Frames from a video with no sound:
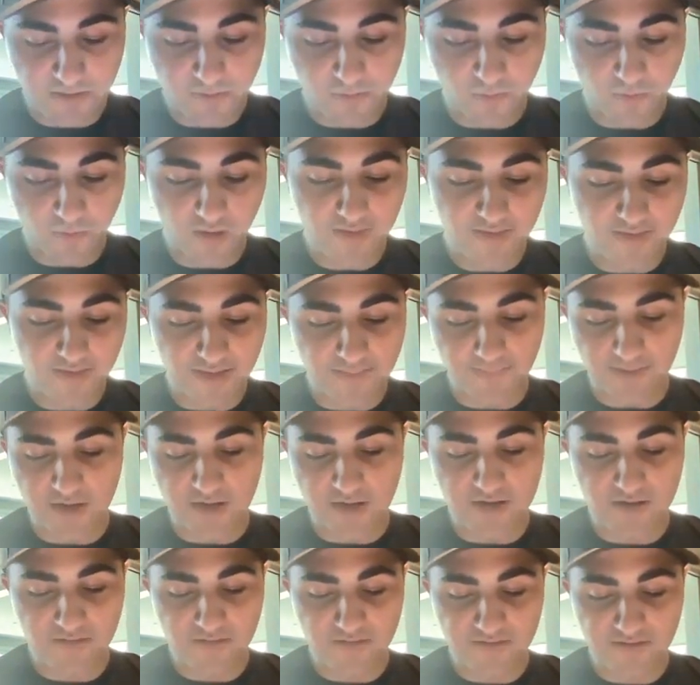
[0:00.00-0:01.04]
One day,
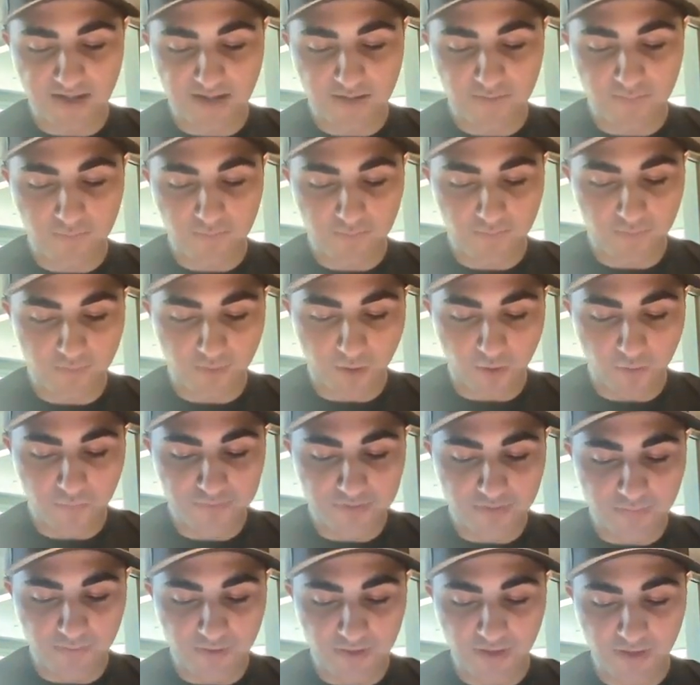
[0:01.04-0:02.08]
Meredith and I
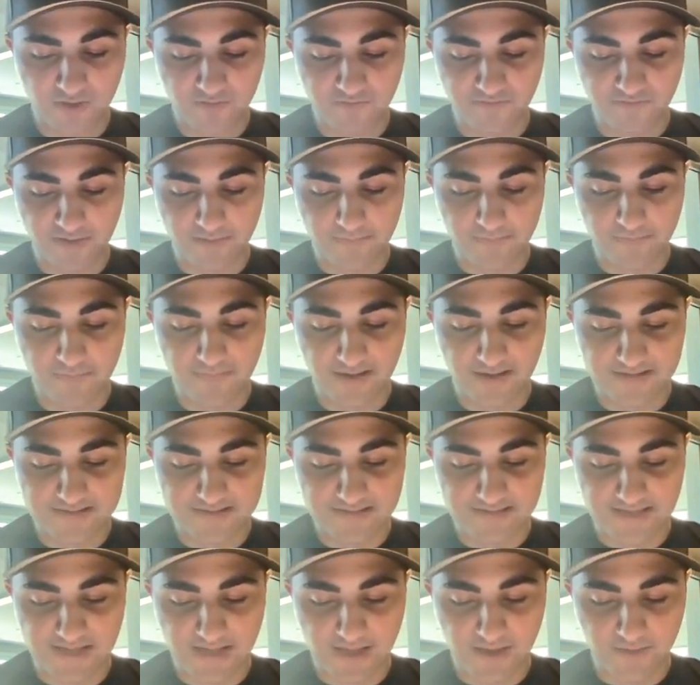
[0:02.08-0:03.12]
hope to bring our family back
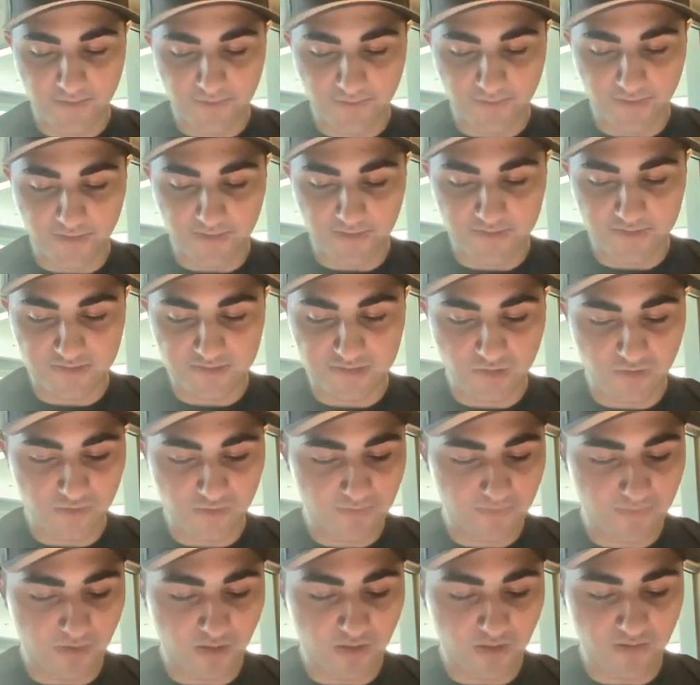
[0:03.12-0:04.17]
to Calgary to show
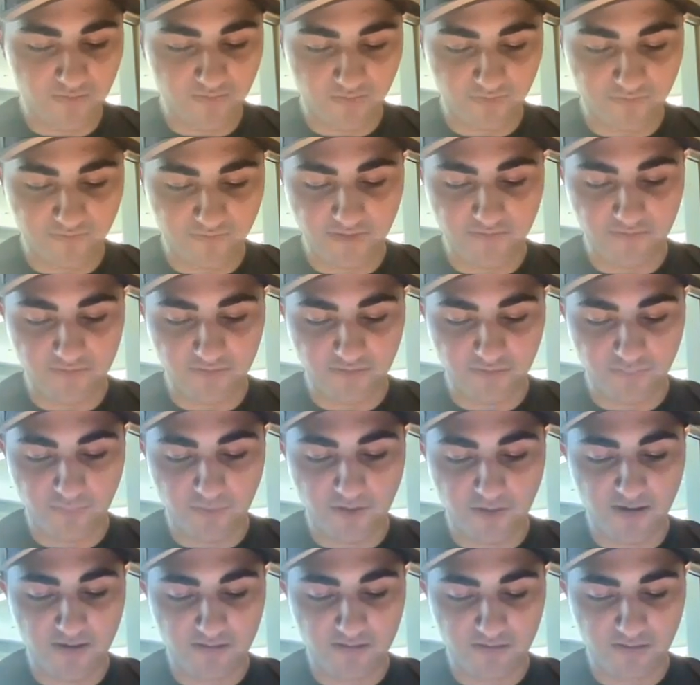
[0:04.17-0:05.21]
them all of our favorite
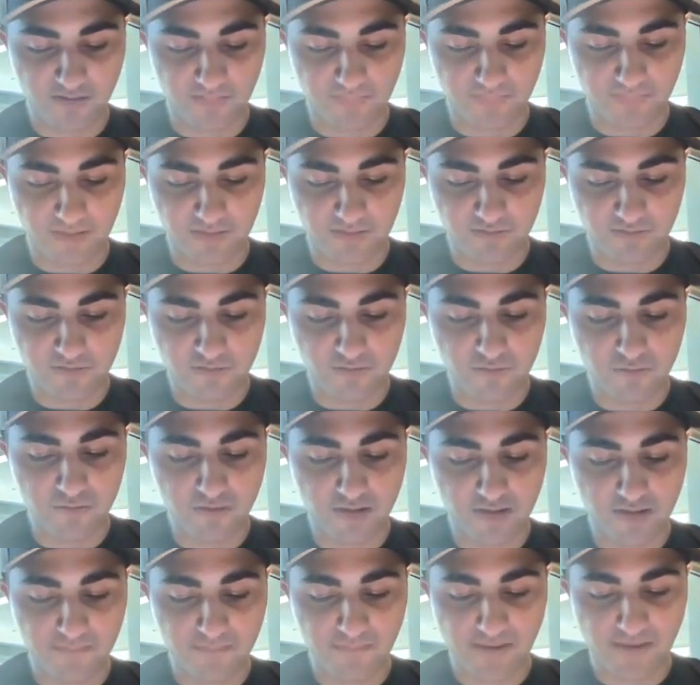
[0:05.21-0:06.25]
spots and things to do,
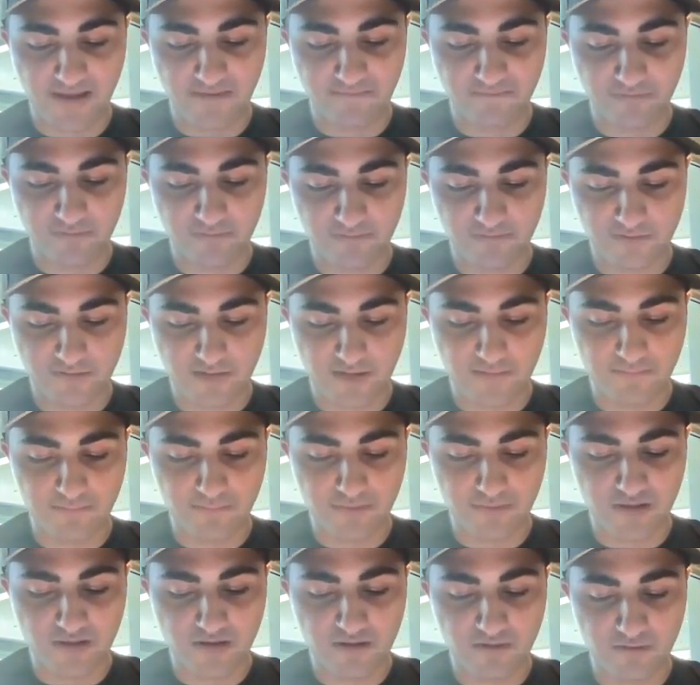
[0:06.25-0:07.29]
like Banff and the
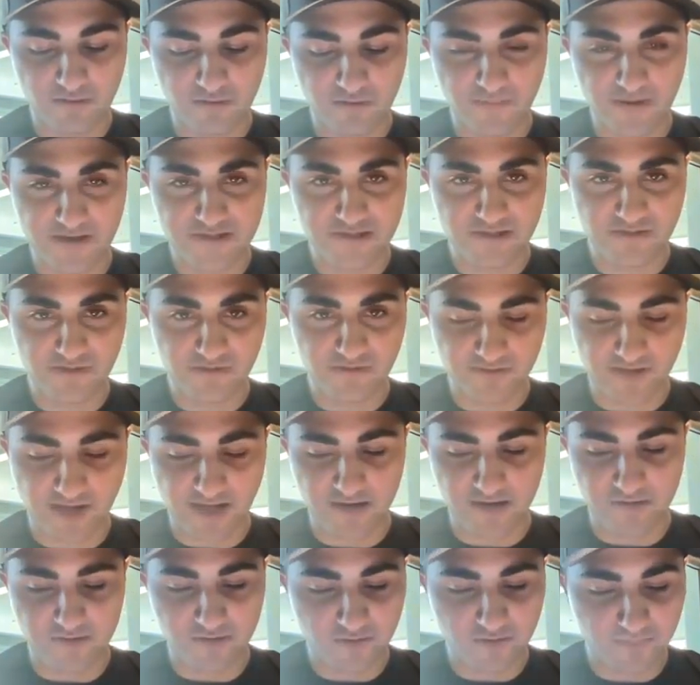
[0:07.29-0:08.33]
Stampede, especially the
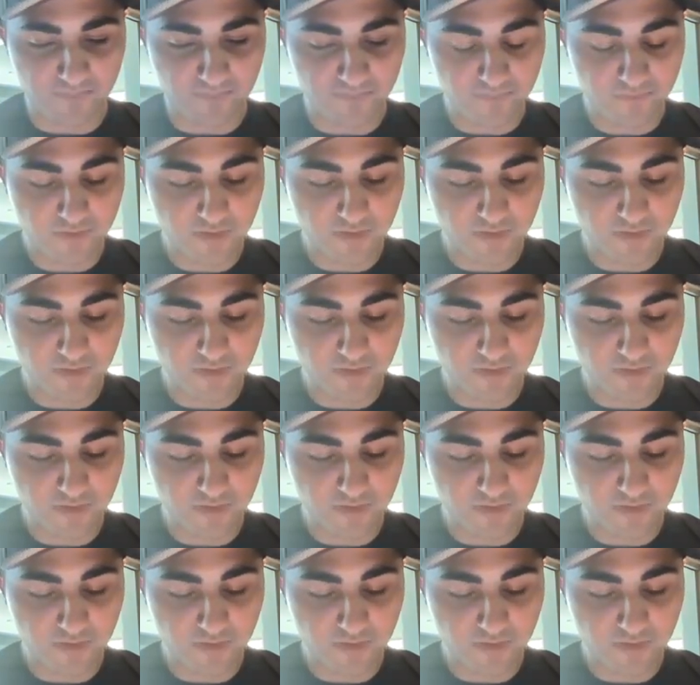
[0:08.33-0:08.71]
Saddledome.